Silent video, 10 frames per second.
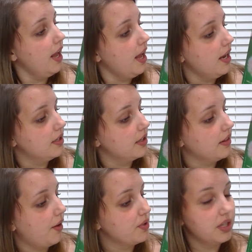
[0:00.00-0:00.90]
And
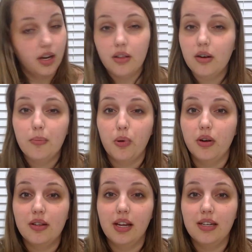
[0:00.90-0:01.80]
that was another
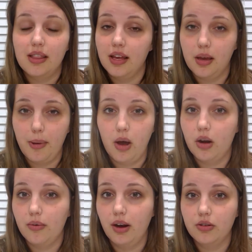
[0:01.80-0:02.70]
important thing to think
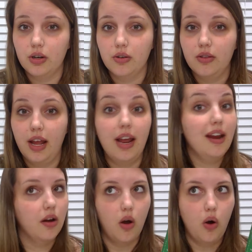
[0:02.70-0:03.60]
about around Earth Day
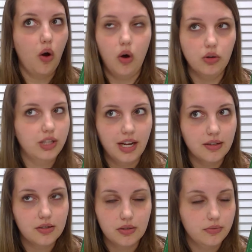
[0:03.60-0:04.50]
and all
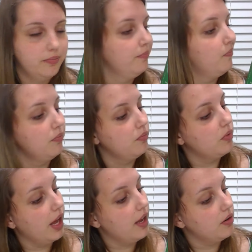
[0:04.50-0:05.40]
days
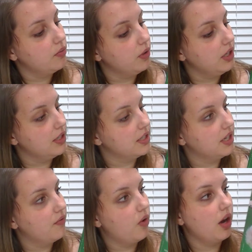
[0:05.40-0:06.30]
that we need to
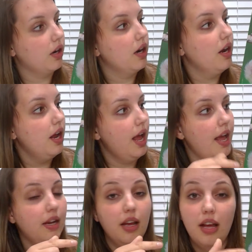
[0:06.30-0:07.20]
save water
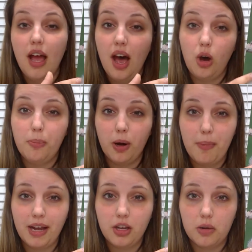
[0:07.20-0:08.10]
and help our
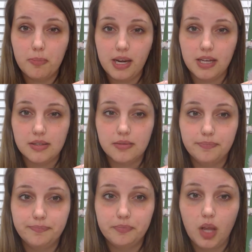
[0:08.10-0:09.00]
backyard buddies.
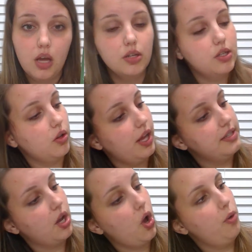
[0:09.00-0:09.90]
So
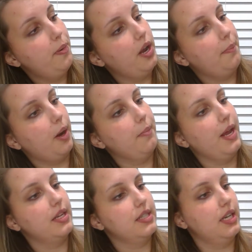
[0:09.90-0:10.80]
let's open up our
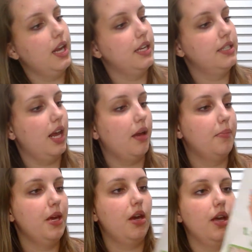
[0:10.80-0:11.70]
magazine and take a
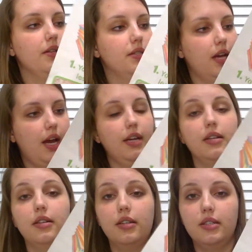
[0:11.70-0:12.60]
peek inside
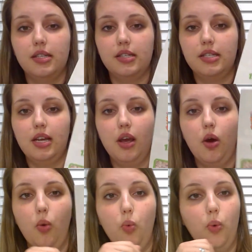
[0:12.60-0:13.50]
to
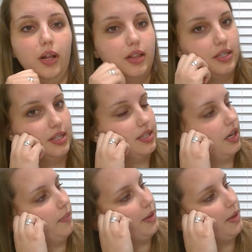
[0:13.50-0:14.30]
see what this is going to